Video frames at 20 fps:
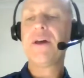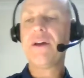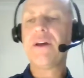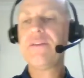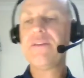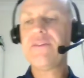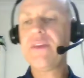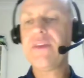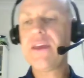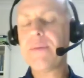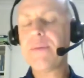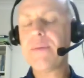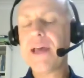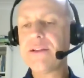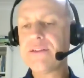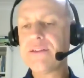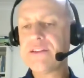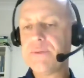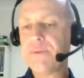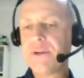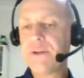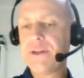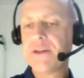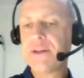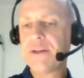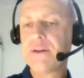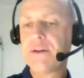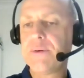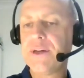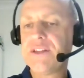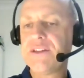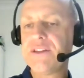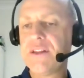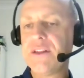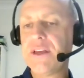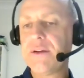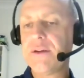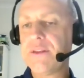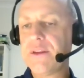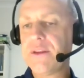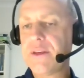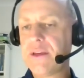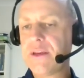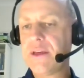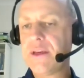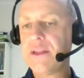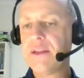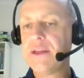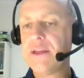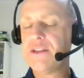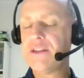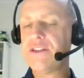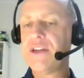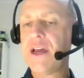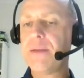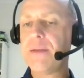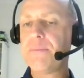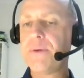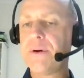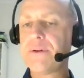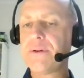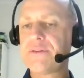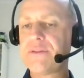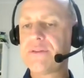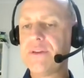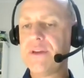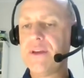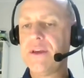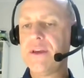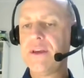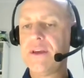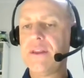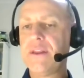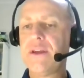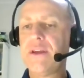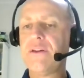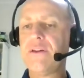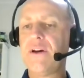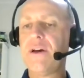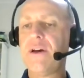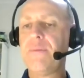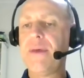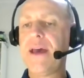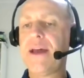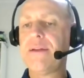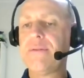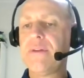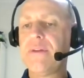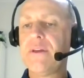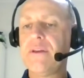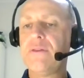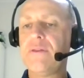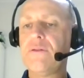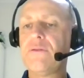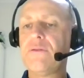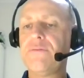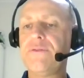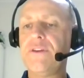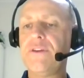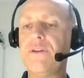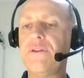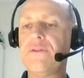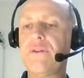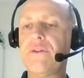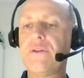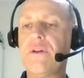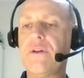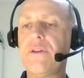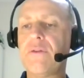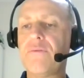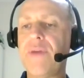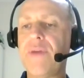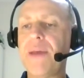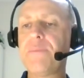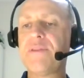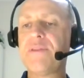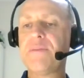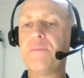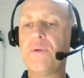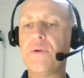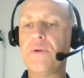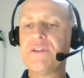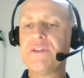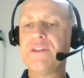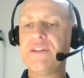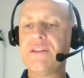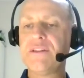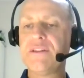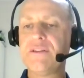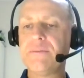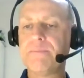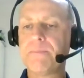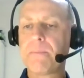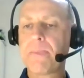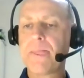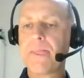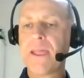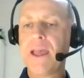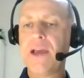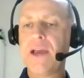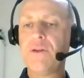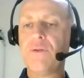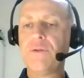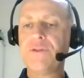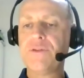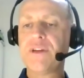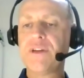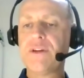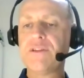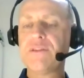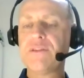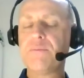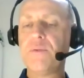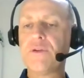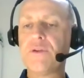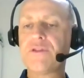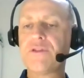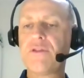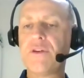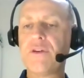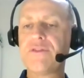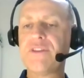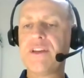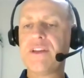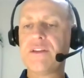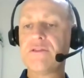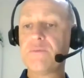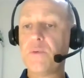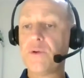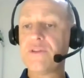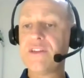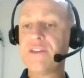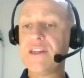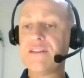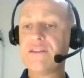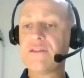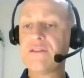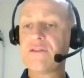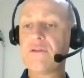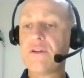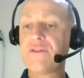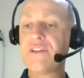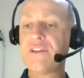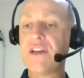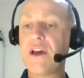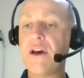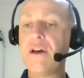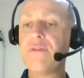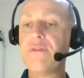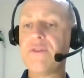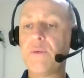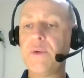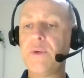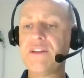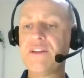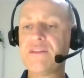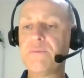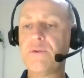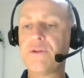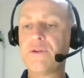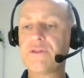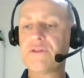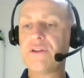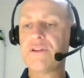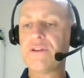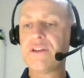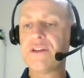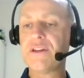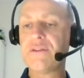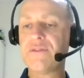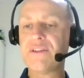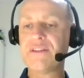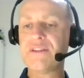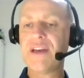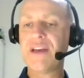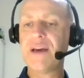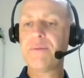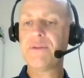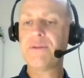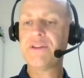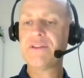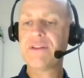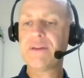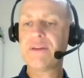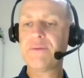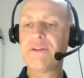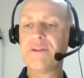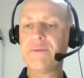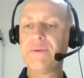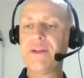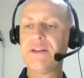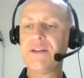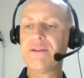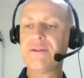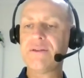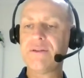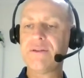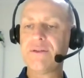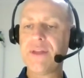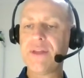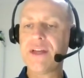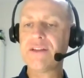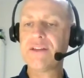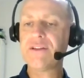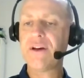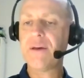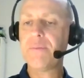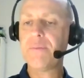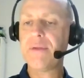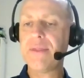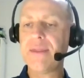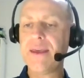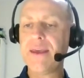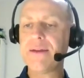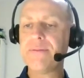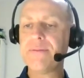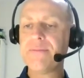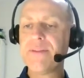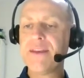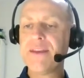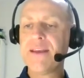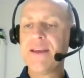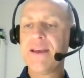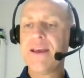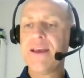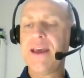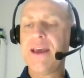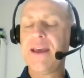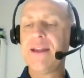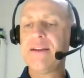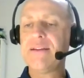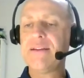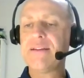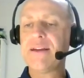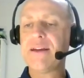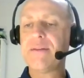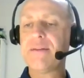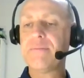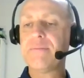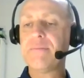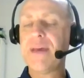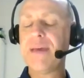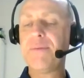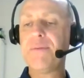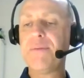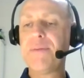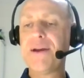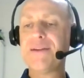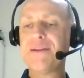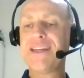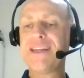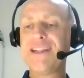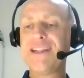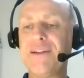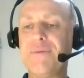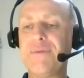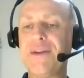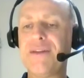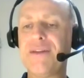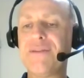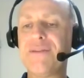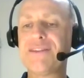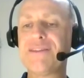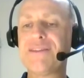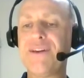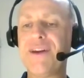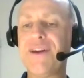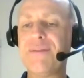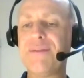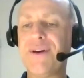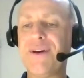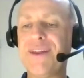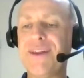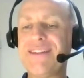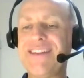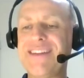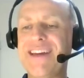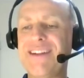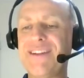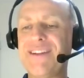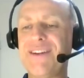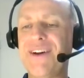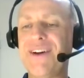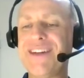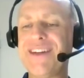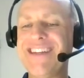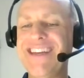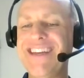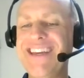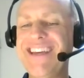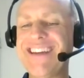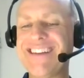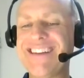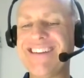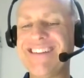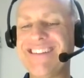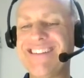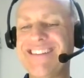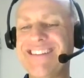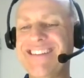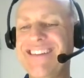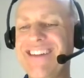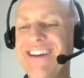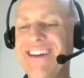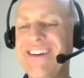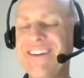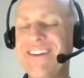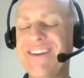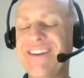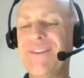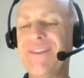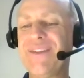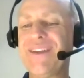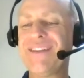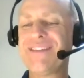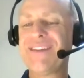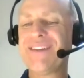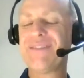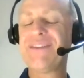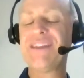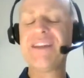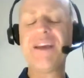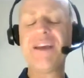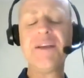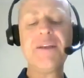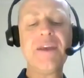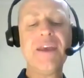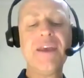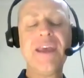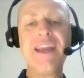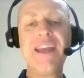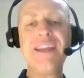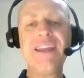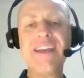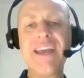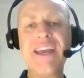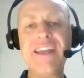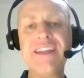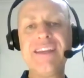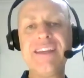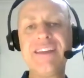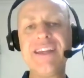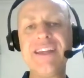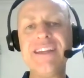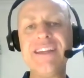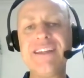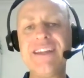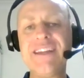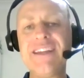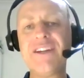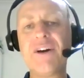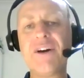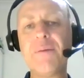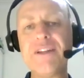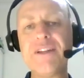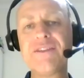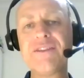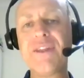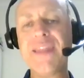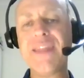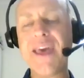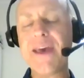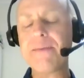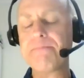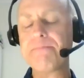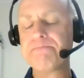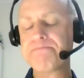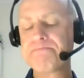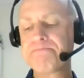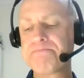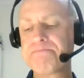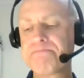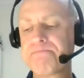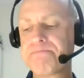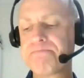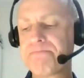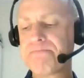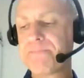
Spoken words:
see Alice has put a question there in the chat box there, Di, about your views on the rep sport system, and also sport seasons crossing over, winter sports crossing over to summer and summer into winter, and all that type of thing, and maybe parents getting a overexcited by the talent ID and and all these types of things. Any comments on that? Well,